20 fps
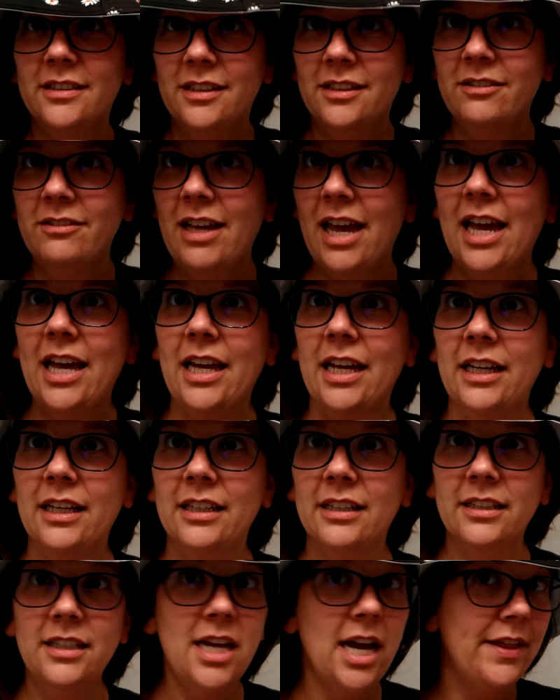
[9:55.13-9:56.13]
Okay,
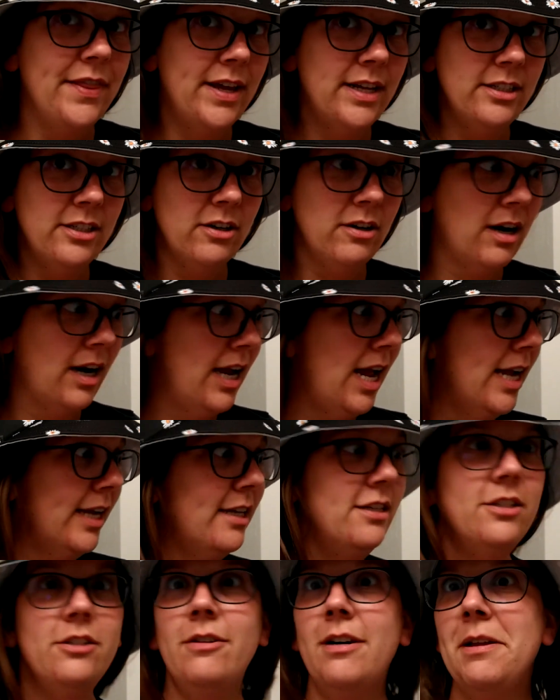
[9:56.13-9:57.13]
yeah, that's all right. I
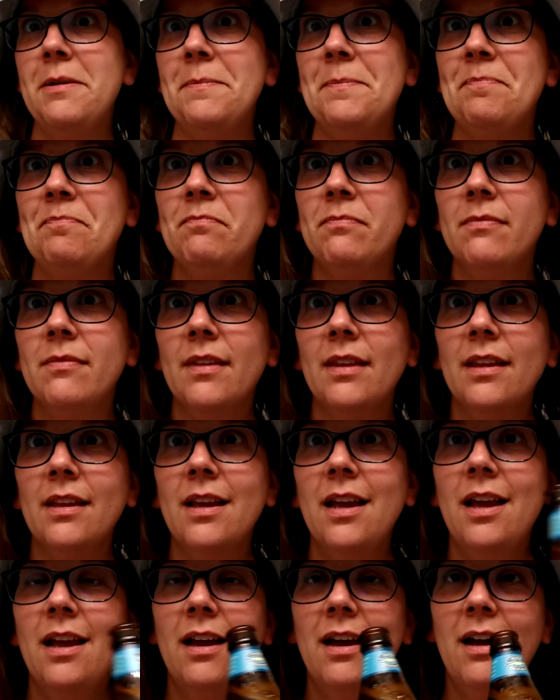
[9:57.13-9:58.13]
can do it.
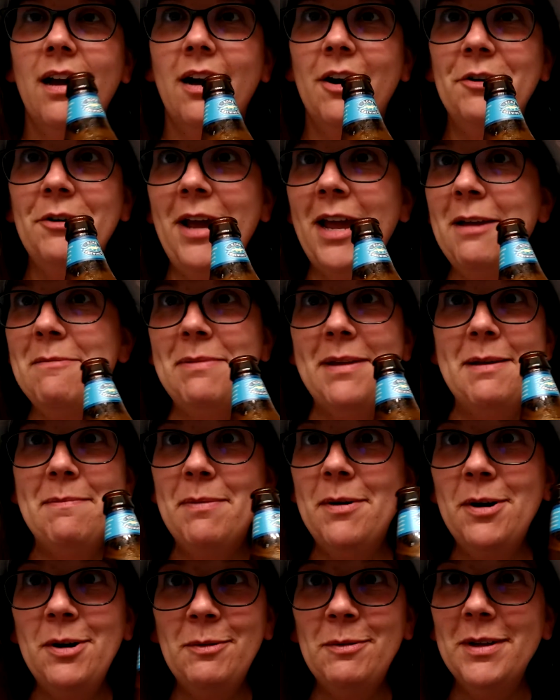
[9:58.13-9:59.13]
Okay,
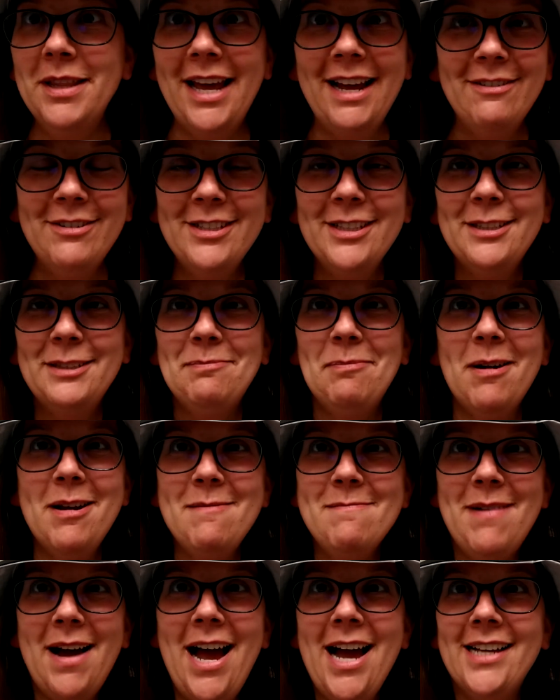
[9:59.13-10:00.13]
people. Well, that was a
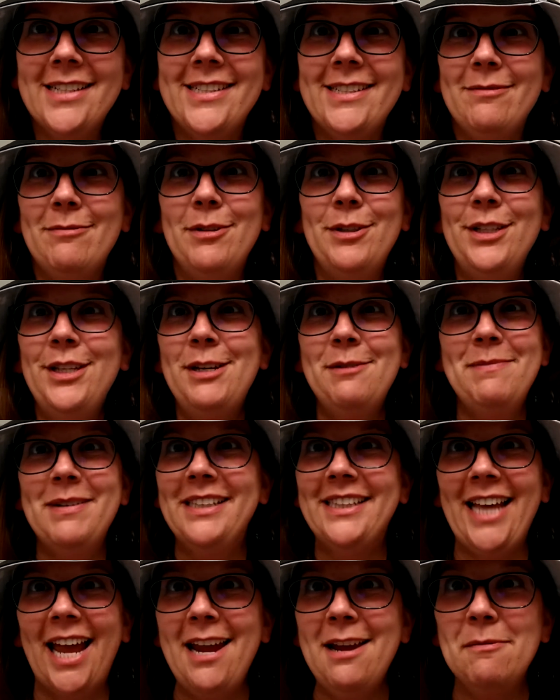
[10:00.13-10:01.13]
spring box. I'm a little
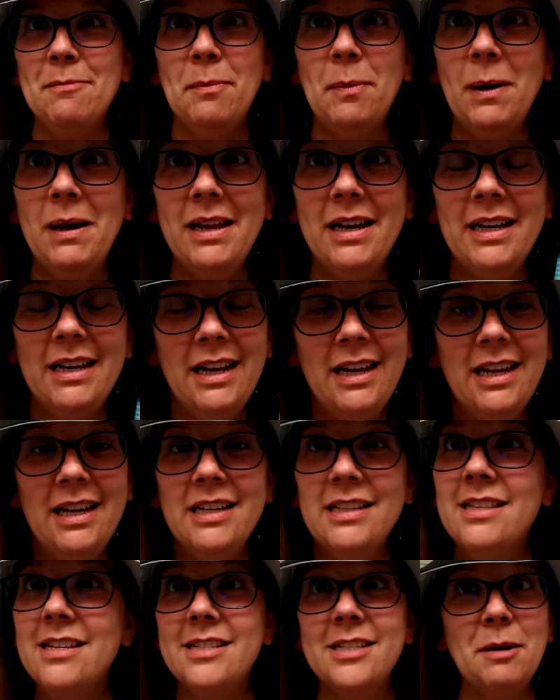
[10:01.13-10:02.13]
bit late, but
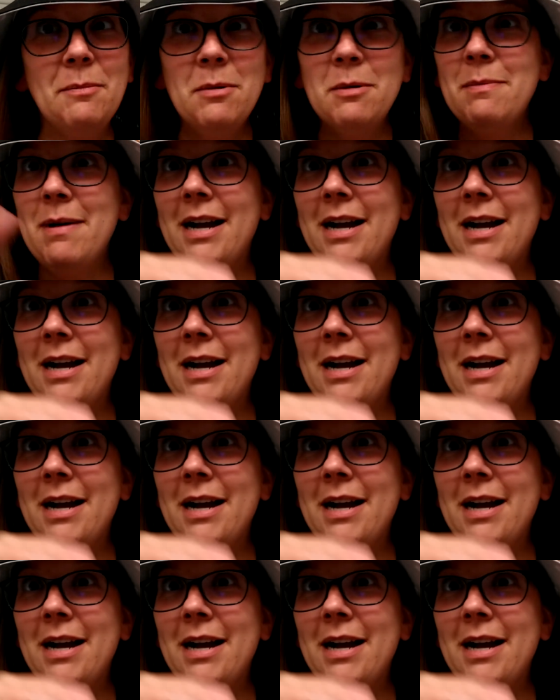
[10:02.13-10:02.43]
the summer